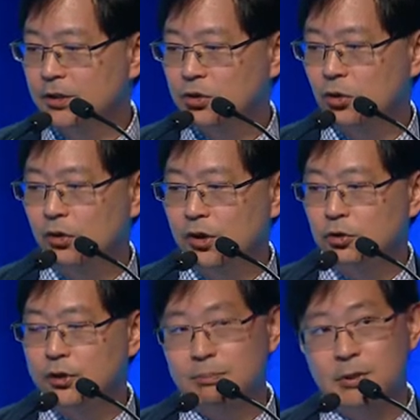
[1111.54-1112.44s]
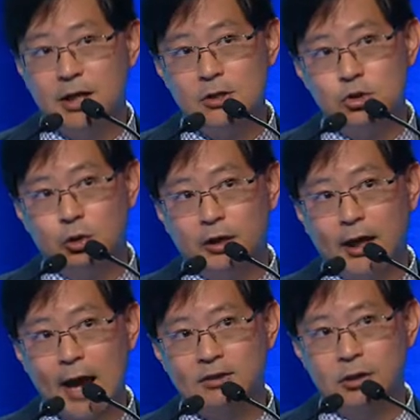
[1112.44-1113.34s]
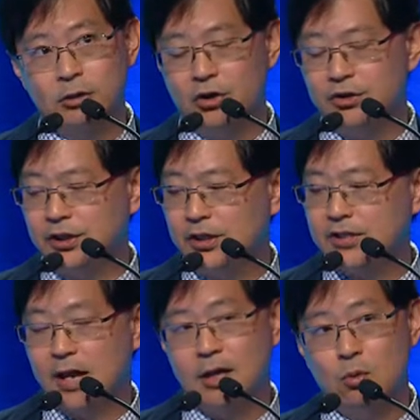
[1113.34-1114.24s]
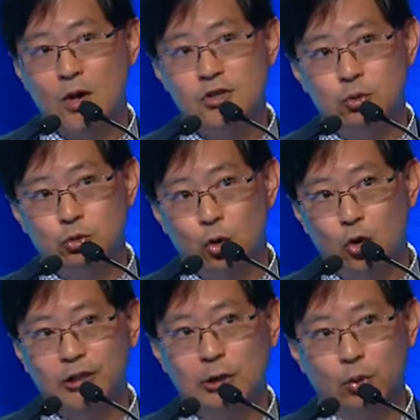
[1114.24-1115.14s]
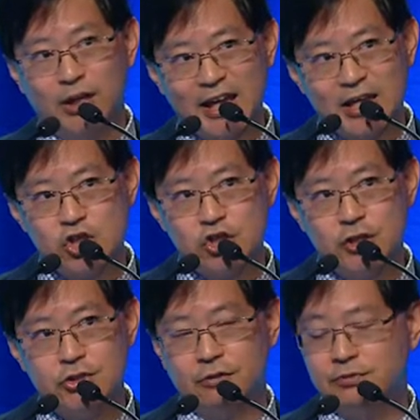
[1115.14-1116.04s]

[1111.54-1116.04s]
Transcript: So you can begin to catalog these, and then once you know the locations of